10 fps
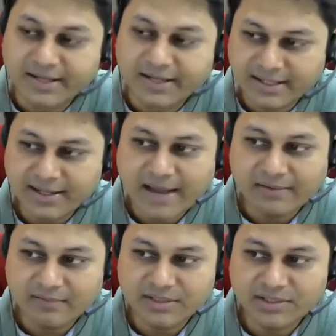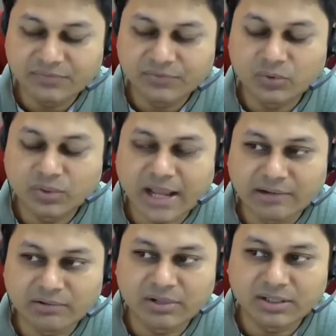Detailed calculation, if you
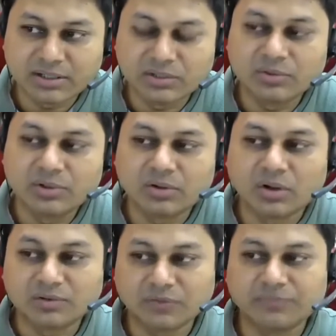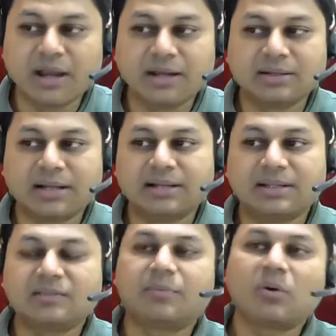calculate, you will also find that
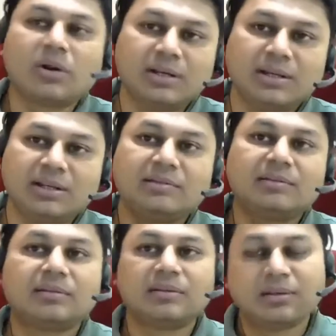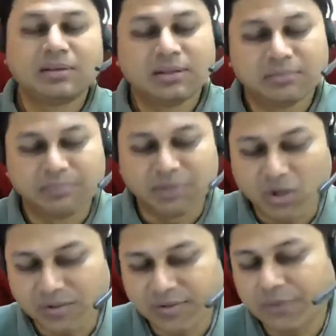this broadening is
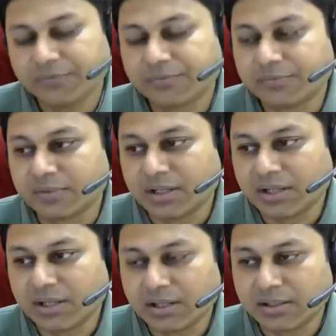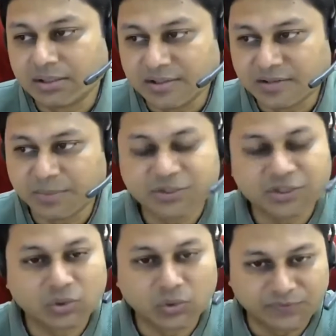because of the
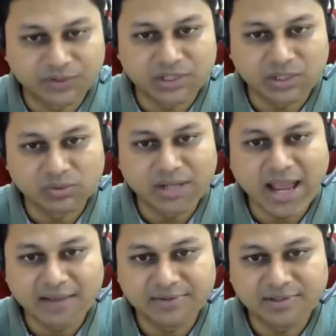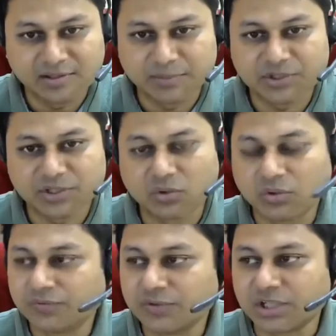dispersion coefficient. We have a dispersion
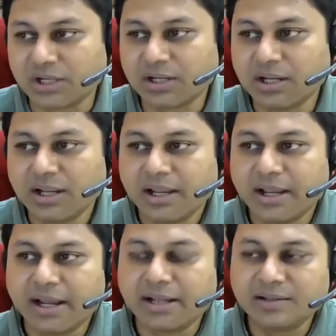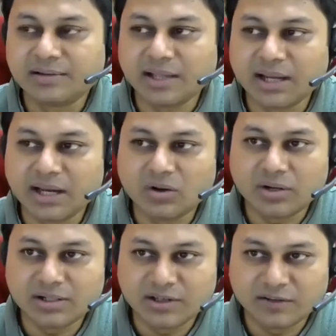coefficient, and this second
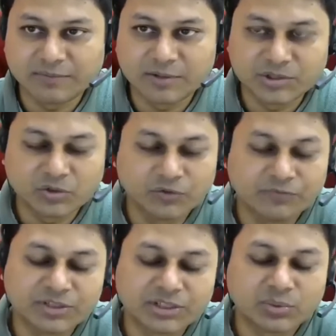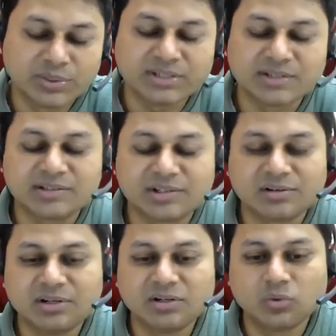order dispersion coefficient, which is
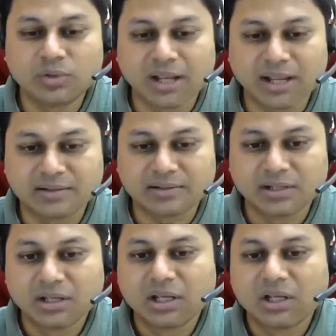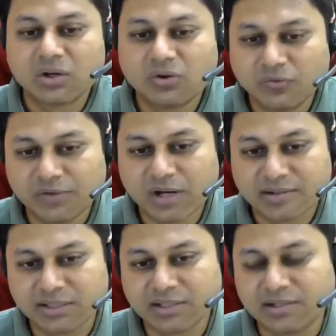generally known as group
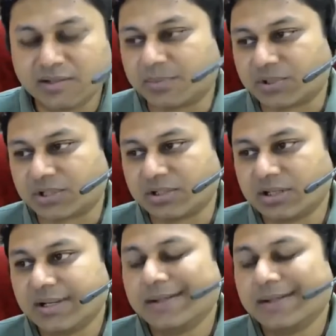velocity dispersion.